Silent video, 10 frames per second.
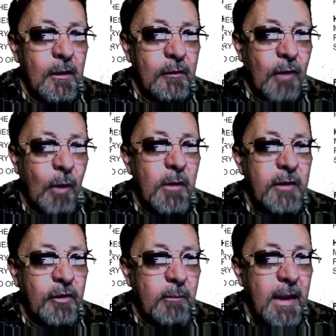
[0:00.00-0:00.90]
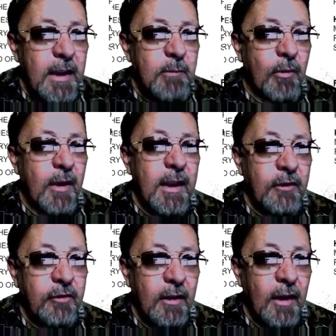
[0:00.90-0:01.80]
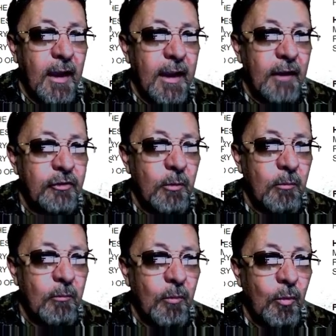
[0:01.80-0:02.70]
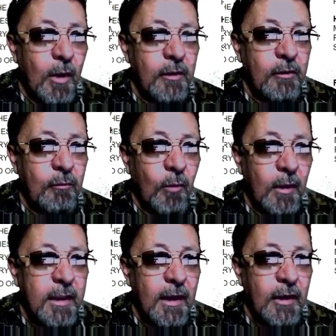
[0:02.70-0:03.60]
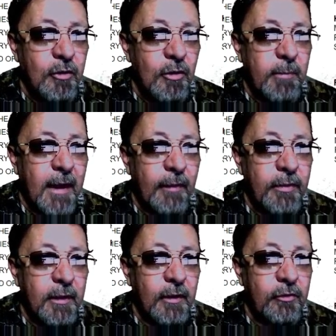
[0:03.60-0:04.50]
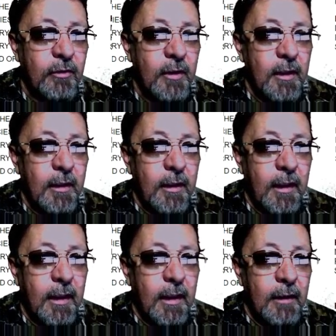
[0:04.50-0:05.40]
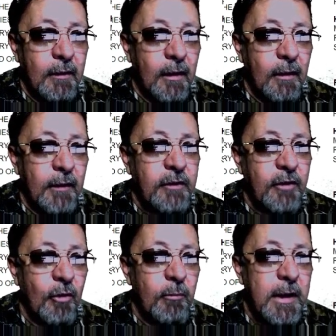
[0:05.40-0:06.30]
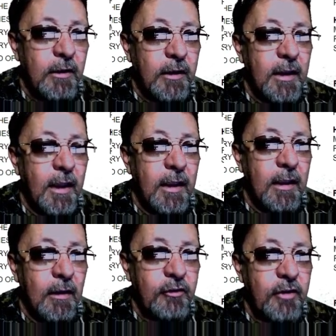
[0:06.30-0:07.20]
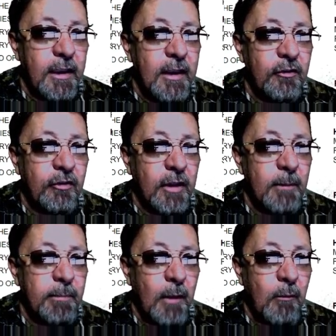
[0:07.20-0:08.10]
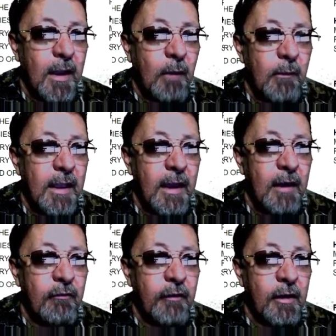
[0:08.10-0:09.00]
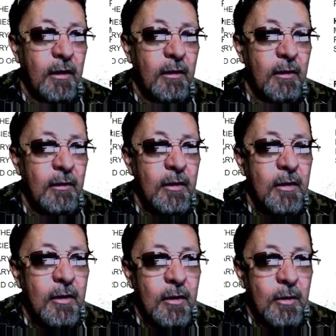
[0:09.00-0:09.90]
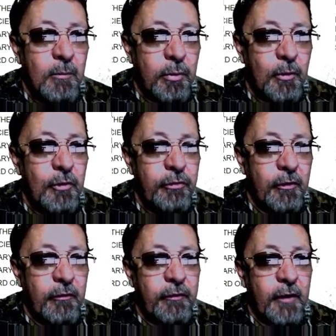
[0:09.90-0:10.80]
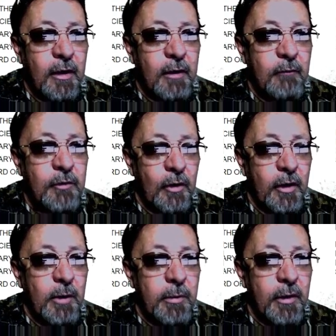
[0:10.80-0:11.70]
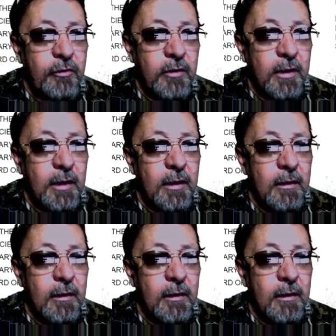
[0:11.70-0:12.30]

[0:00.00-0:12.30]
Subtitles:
So I went to the main branch and I asked them, what can I do about this? And they told me to get a check-in slip. That way I would have proof of turning the books in.